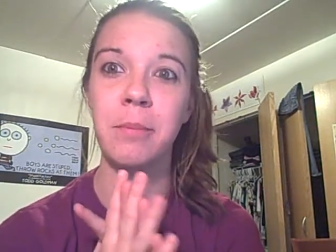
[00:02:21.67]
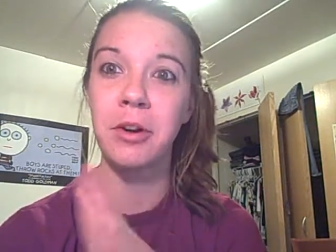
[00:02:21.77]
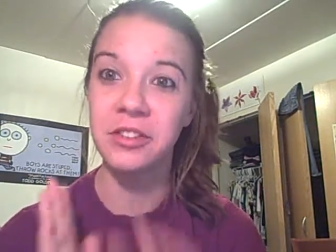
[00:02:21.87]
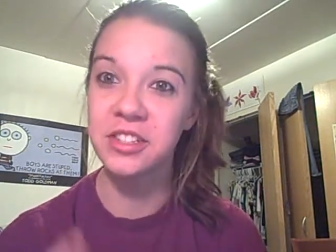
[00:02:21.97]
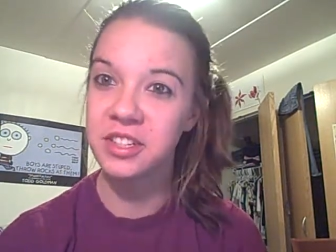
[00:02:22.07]

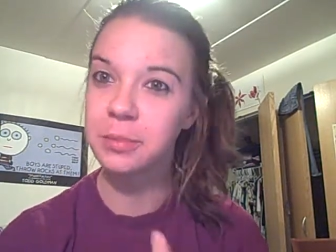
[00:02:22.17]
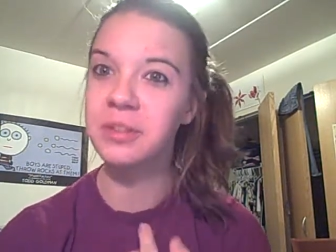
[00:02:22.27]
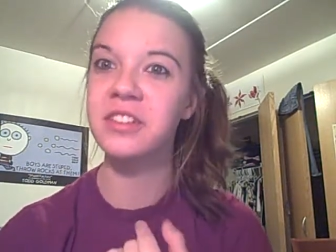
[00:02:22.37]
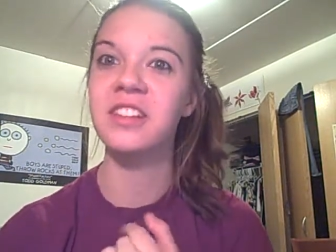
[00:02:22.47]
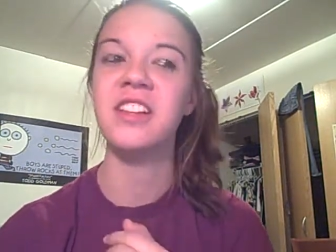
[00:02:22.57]

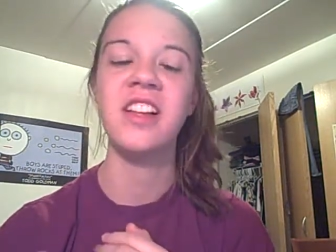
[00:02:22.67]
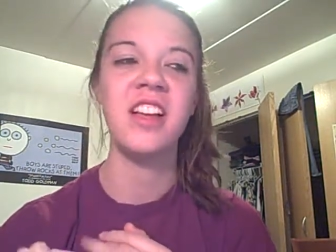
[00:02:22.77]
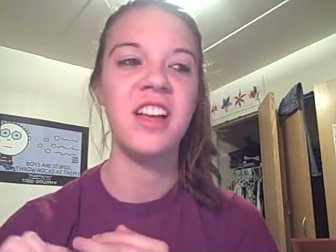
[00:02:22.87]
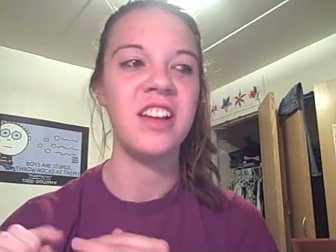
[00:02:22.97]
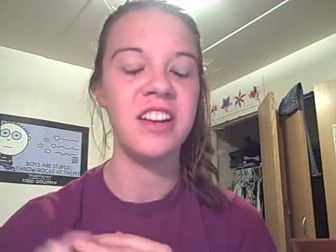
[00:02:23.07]
personable,
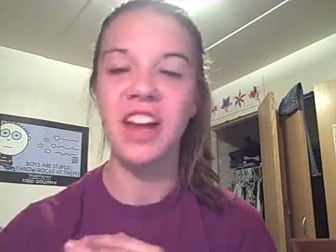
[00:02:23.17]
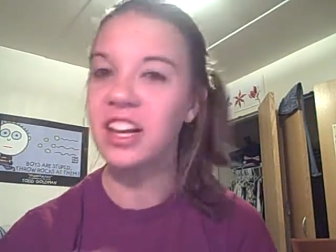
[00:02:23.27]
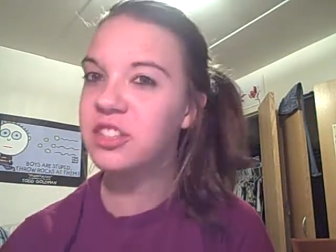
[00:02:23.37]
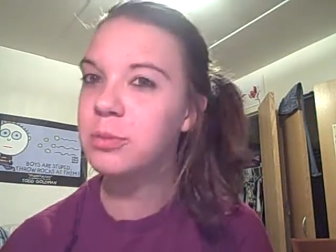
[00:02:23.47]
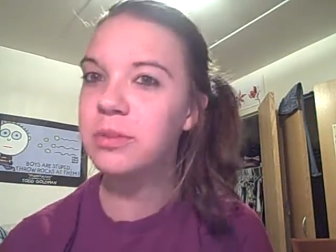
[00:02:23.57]

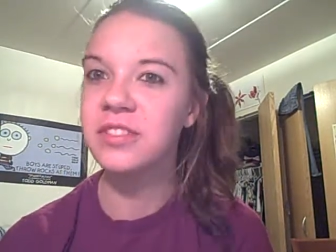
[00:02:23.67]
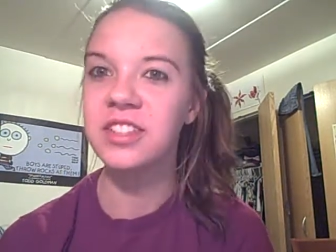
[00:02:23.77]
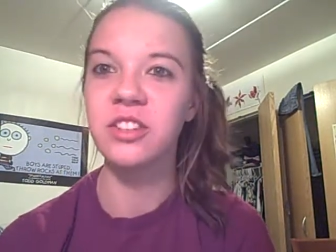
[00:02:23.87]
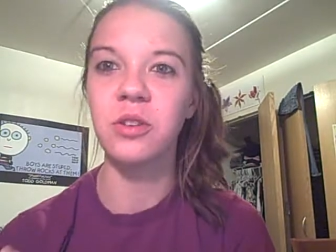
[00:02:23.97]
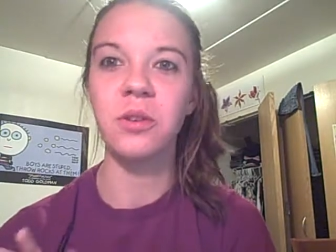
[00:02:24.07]
not super
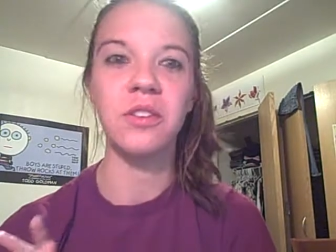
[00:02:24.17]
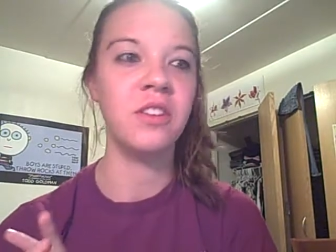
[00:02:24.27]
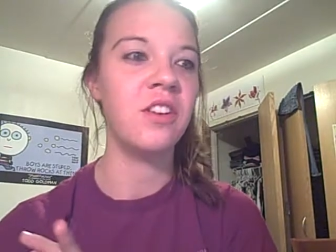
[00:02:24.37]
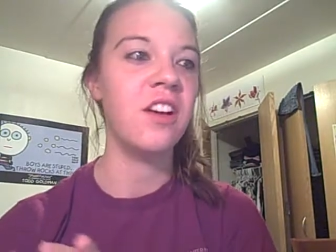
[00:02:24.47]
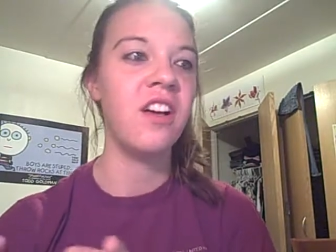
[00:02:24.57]
physical,